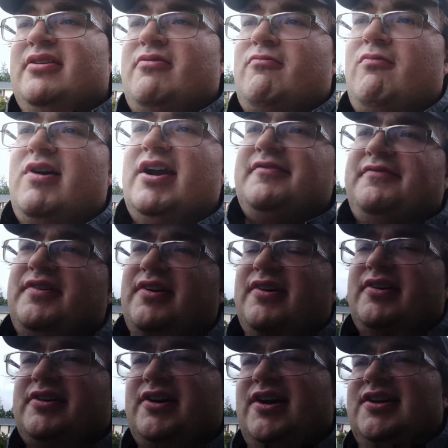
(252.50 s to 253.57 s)
One of our
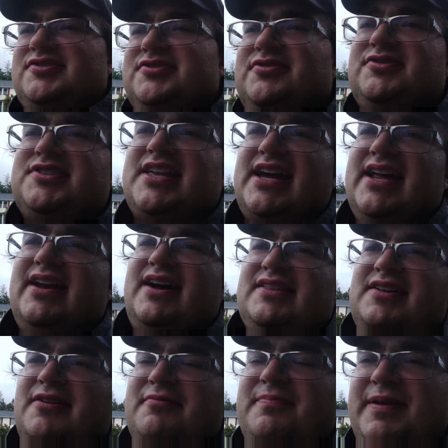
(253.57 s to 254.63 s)
concerts that I
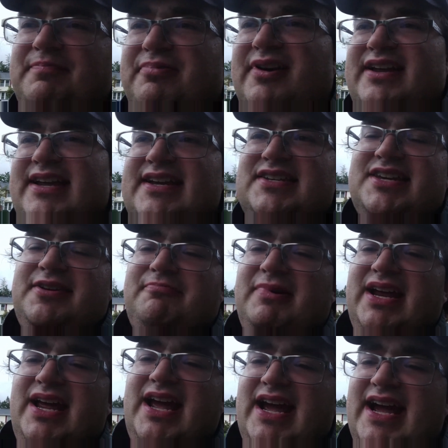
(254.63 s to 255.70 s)
thought would be pretty easy, we
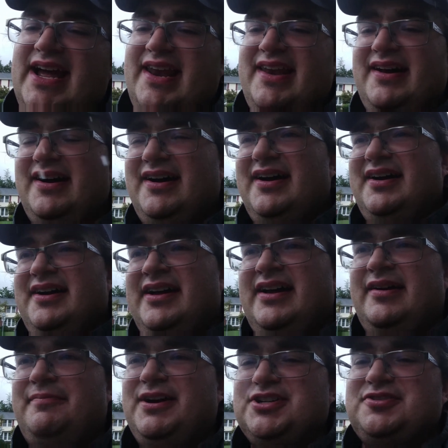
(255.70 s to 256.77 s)
had a
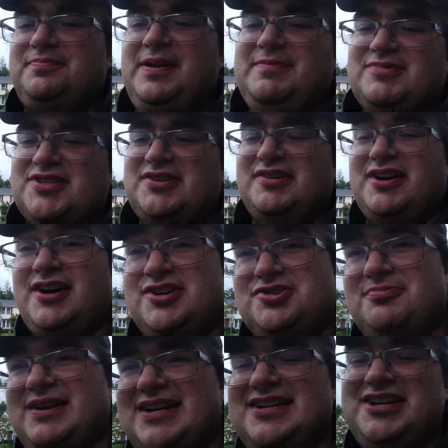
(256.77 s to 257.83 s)
bunch of people selling
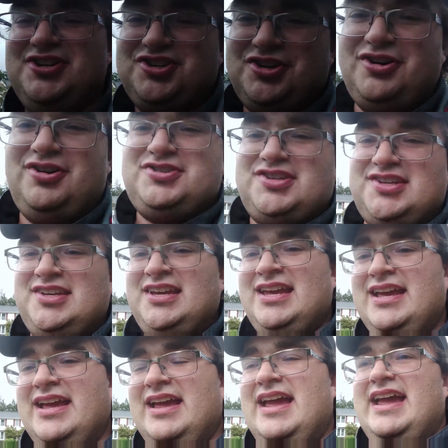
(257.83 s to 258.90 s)
contraband t-shirts,
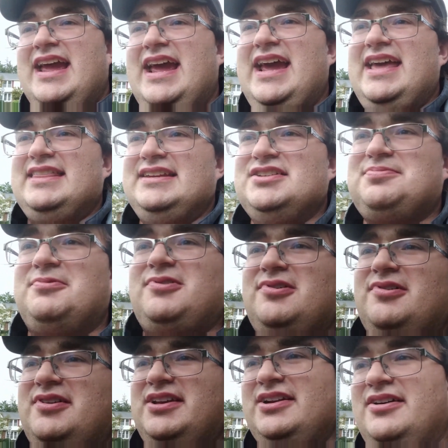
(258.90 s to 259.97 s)
and these were,
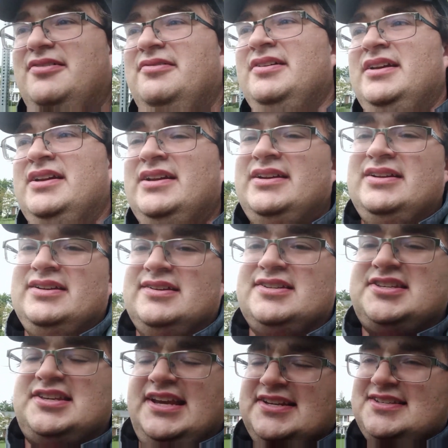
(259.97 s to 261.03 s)

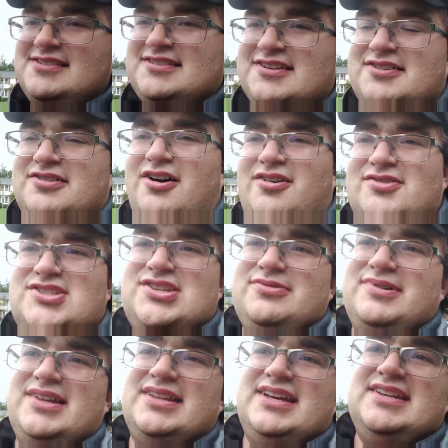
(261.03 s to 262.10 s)
seasoned adults
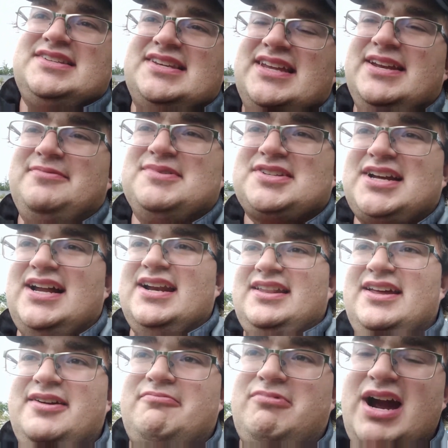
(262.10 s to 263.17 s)
doing this, and it was kind of
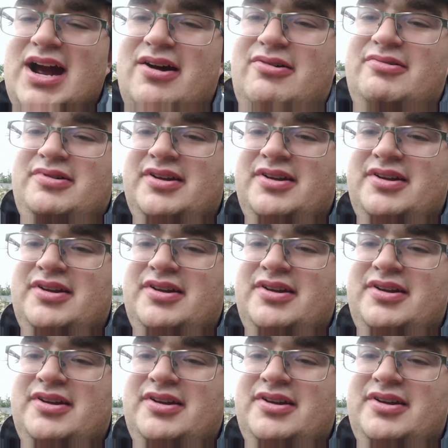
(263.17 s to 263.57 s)
like, wow,